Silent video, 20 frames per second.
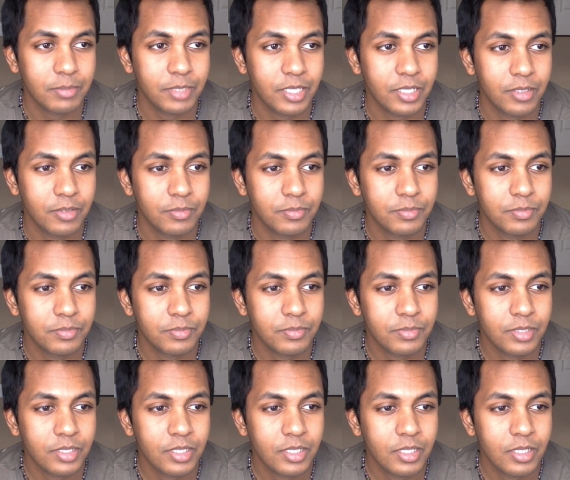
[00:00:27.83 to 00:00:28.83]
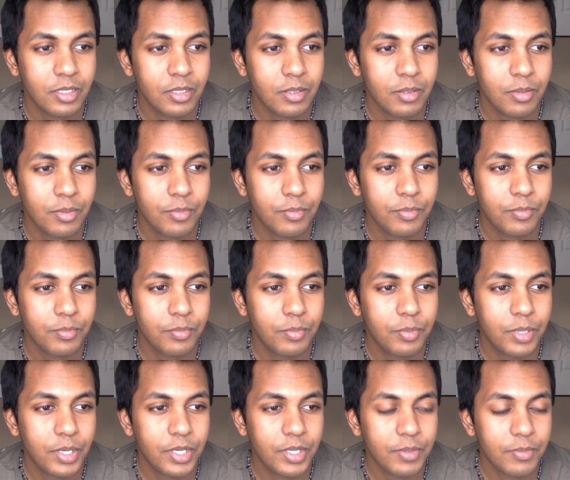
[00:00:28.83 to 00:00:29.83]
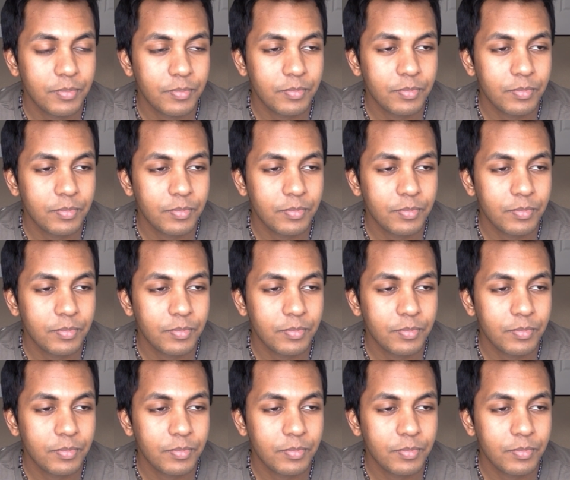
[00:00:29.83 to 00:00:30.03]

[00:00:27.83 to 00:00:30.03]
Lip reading: now, but